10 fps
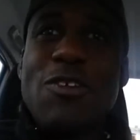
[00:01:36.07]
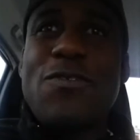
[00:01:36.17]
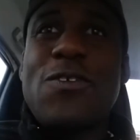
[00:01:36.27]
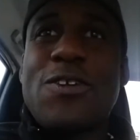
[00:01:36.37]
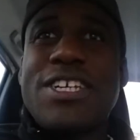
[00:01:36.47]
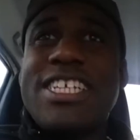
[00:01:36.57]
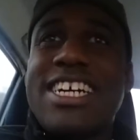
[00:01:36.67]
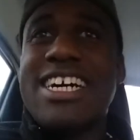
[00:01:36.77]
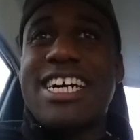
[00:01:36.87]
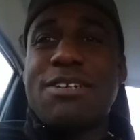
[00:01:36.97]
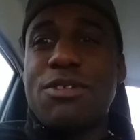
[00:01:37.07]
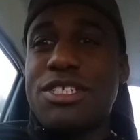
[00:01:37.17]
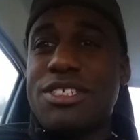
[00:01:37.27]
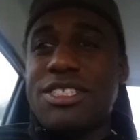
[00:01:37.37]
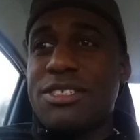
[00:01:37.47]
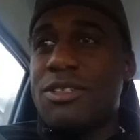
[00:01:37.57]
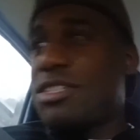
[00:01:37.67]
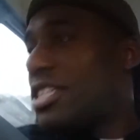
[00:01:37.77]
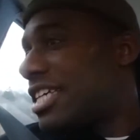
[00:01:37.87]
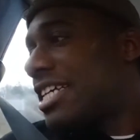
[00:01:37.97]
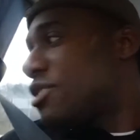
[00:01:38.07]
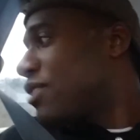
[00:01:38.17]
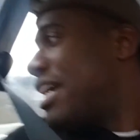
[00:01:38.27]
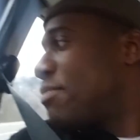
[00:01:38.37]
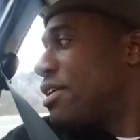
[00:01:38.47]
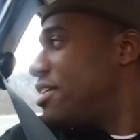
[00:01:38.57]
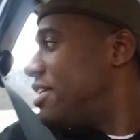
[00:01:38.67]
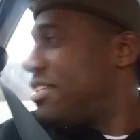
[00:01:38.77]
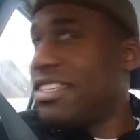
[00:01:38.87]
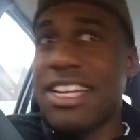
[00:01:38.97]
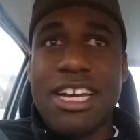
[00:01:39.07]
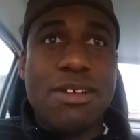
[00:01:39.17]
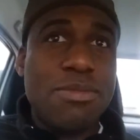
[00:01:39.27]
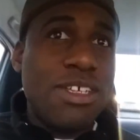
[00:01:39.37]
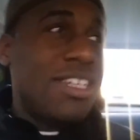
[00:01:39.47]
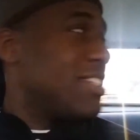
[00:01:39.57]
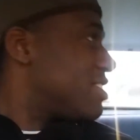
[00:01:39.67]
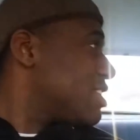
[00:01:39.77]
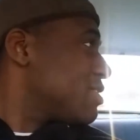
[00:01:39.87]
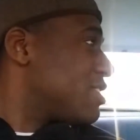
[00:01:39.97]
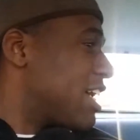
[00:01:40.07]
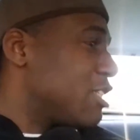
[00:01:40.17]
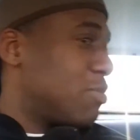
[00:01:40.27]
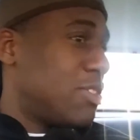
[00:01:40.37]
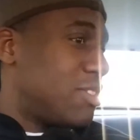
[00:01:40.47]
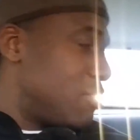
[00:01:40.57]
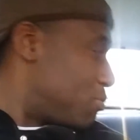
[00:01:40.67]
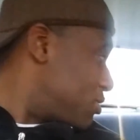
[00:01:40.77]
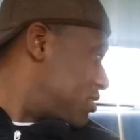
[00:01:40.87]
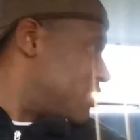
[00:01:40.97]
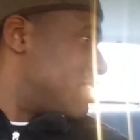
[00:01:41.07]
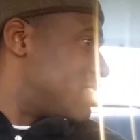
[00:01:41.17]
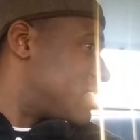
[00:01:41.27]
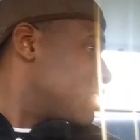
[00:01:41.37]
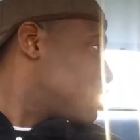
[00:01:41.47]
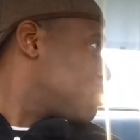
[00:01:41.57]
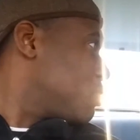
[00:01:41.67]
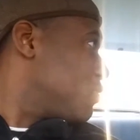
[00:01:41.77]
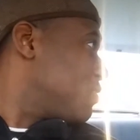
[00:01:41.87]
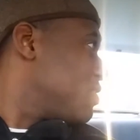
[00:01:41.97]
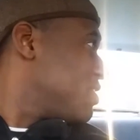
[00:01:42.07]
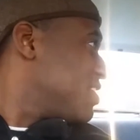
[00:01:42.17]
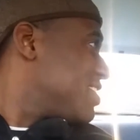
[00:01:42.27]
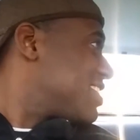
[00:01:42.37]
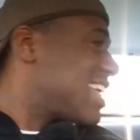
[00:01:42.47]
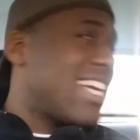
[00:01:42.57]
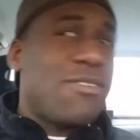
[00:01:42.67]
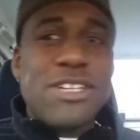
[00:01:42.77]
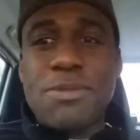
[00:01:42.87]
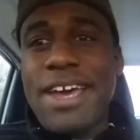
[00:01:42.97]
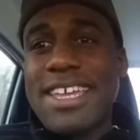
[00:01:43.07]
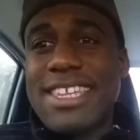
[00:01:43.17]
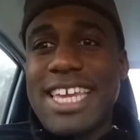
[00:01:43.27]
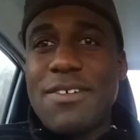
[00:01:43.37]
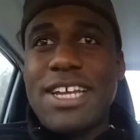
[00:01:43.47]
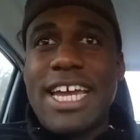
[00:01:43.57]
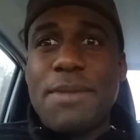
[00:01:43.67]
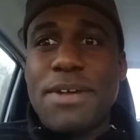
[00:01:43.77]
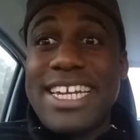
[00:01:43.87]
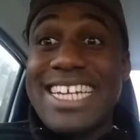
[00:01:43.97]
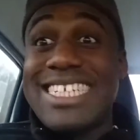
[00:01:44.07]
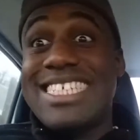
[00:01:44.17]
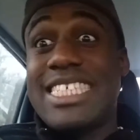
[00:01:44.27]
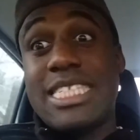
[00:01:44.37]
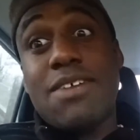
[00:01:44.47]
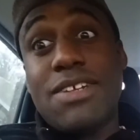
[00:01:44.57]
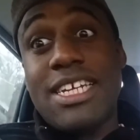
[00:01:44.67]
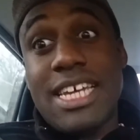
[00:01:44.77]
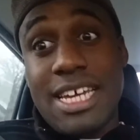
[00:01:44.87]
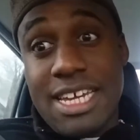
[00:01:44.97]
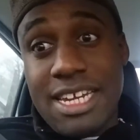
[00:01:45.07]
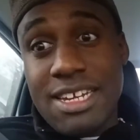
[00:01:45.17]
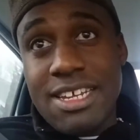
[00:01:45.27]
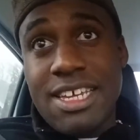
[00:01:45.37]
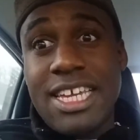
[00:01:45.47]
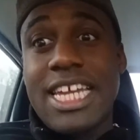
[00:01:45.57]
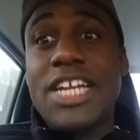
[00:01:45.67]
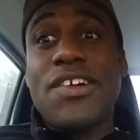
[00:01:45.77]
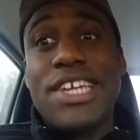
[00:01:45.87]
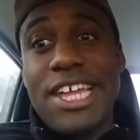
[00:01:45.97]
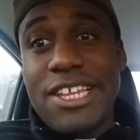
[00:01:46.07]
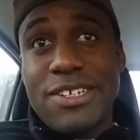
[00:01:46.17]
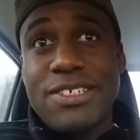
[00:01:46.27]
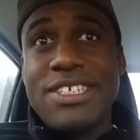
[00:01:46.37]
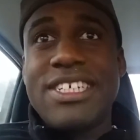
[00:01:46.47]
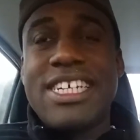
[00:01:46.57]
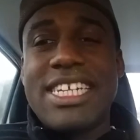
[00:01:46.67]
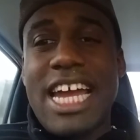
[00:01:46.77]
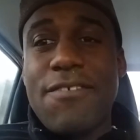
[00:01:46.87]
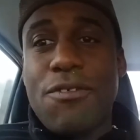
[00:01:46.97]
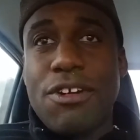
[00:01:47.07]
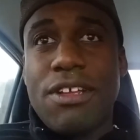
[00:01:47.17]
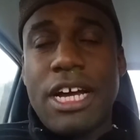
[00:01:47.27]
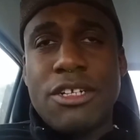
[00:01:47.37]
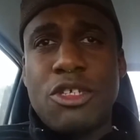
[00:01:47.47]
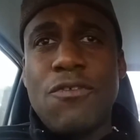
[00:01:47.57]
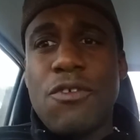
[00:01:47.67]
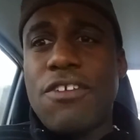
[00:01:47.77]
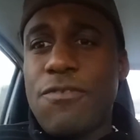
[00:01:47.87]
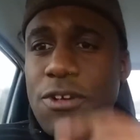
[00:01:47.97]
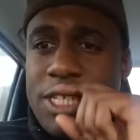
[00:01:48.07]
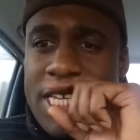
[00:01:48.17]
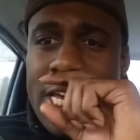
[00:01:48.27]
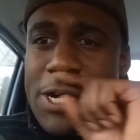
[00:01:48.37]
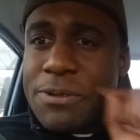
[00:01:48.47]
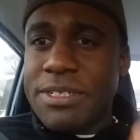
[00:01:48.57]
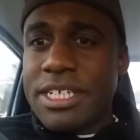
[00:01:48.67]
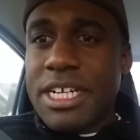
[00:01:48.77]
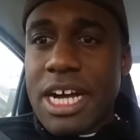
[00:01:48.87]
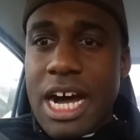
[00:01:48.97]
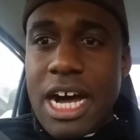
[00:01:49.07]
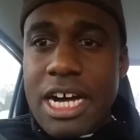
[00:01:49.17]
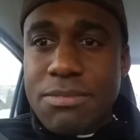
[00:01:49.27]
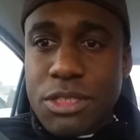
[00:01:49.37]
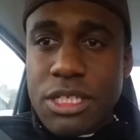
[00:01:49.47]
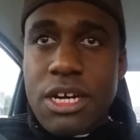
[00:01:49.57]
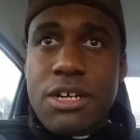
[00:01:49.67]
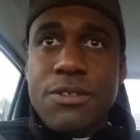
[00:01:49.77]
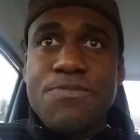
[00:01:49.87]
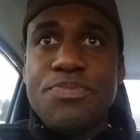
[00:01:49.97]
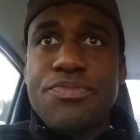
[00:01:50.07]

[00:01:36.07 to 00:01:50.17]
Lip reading: 240, which is still doing its thing. Actually riding pretty good. Still sounds pretty good. It's still smooth, just like it was back in the day when I had my 1979 Canary Yellow 244 DL. So